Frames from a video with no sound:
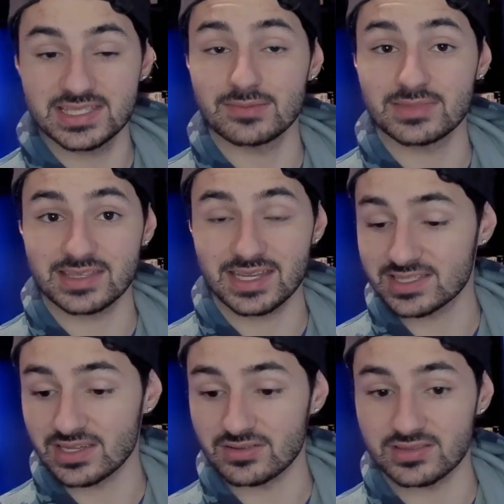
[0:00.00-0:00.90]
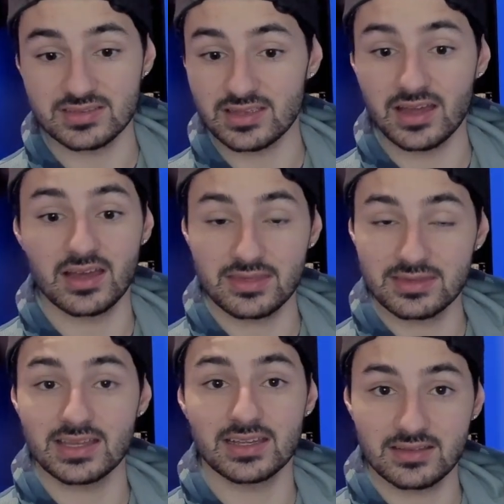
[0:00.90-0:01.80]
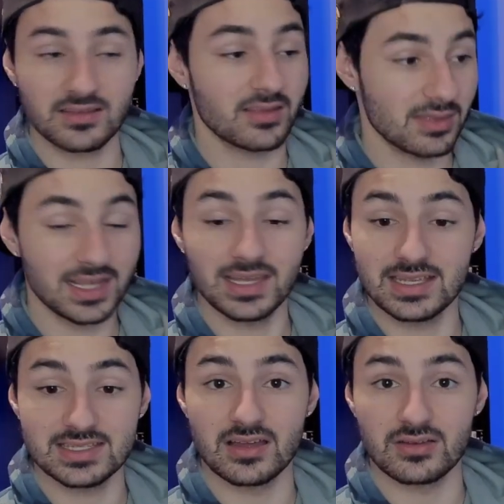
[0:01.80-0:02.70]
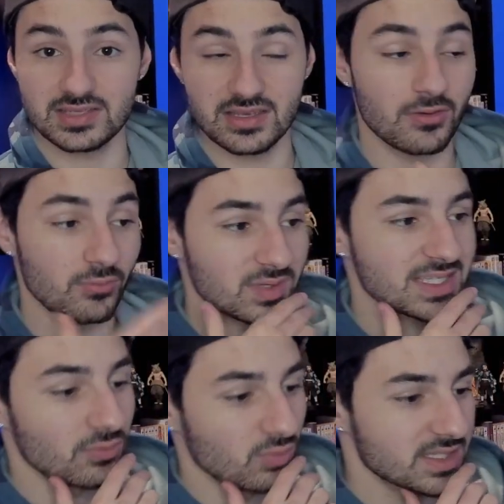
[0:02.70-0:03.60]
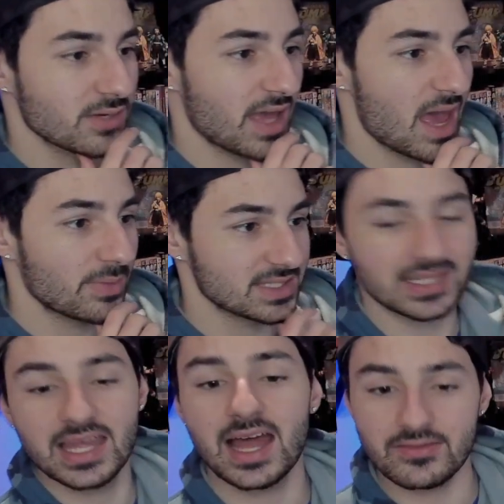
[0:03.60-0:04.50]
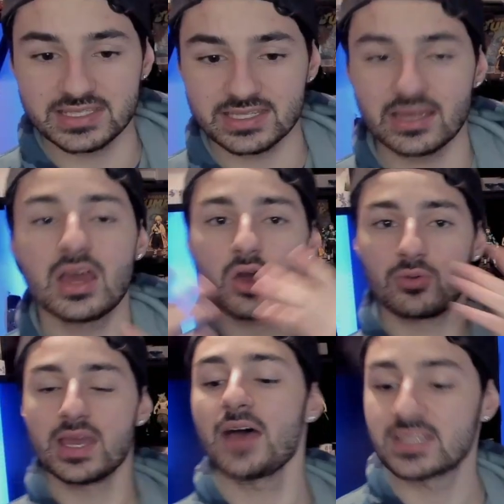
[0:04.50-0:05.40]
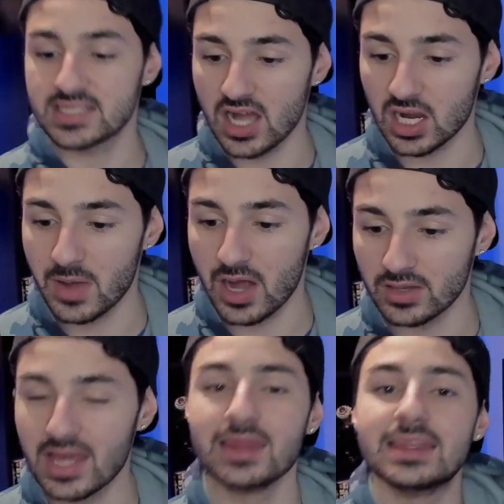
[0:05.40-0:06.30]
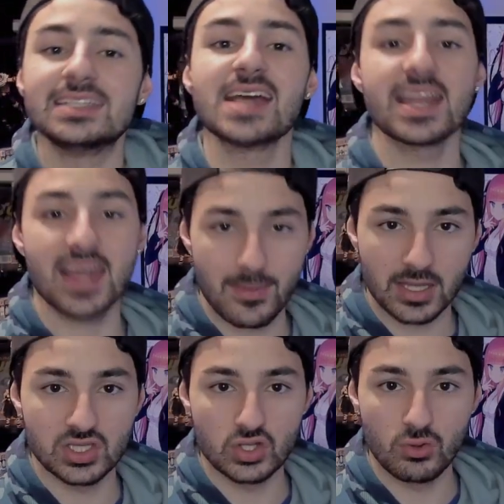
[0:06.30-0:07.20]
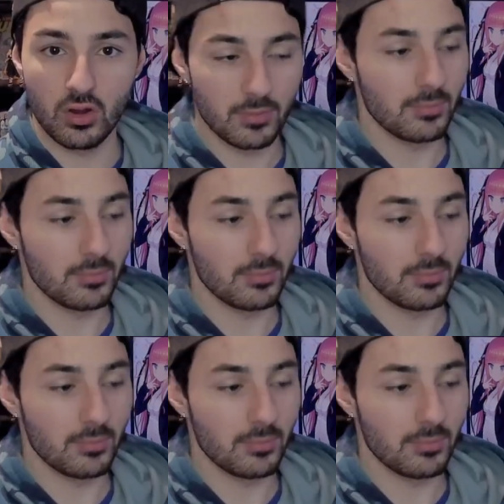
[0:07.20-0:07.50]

seems to think so. Uh, think think it is, though. So we'll see. We'll see what happens. And then obviously, we have to talk about the dynamic duo.